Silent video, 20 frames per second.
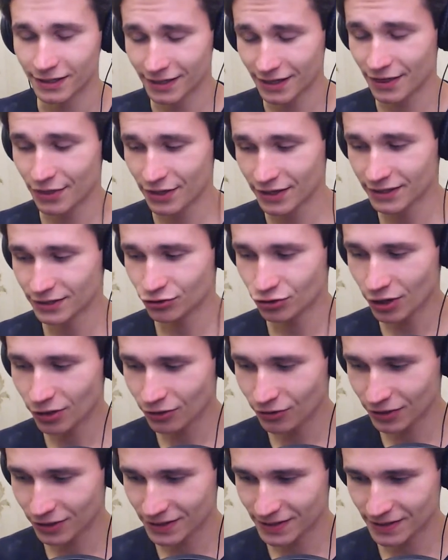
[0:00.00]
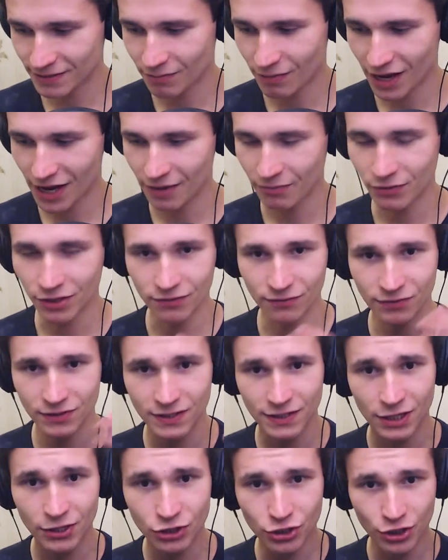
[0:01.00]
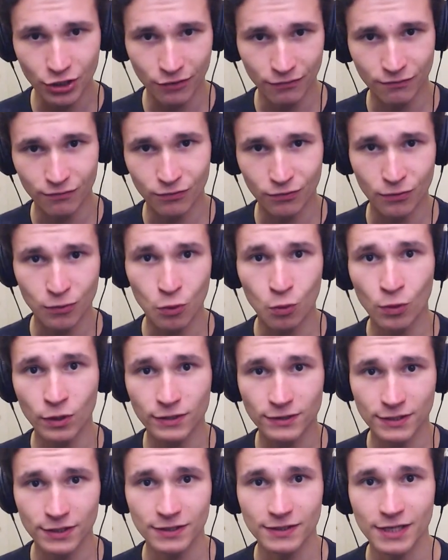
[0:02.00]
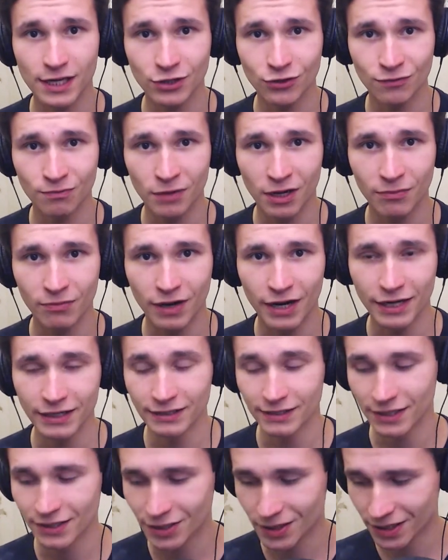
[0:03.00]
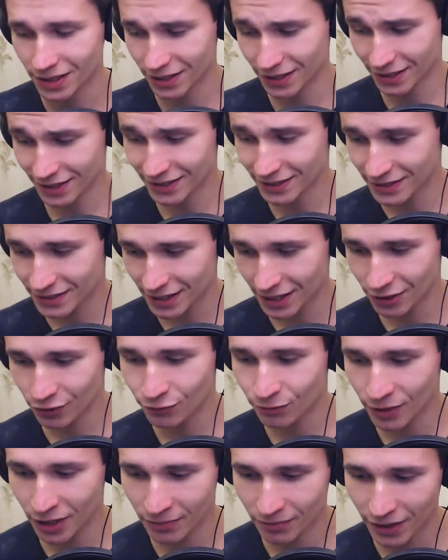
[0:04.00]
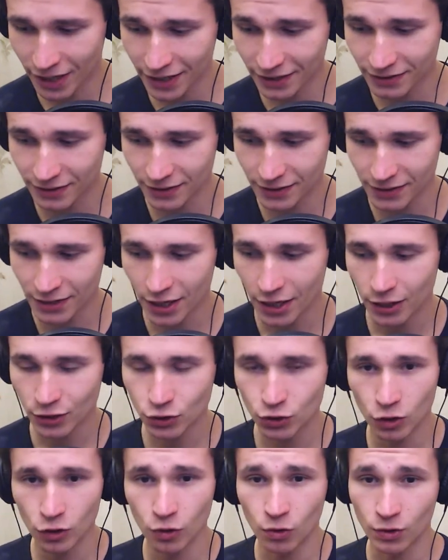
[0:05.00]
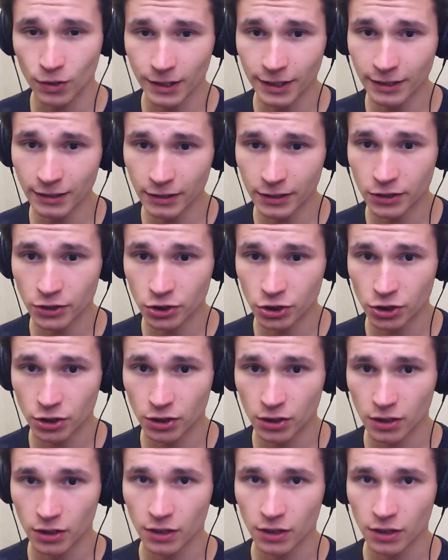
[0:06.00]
This channel is my manifestation of what's inside of my mind, and uh, inside of my mind is to learn English,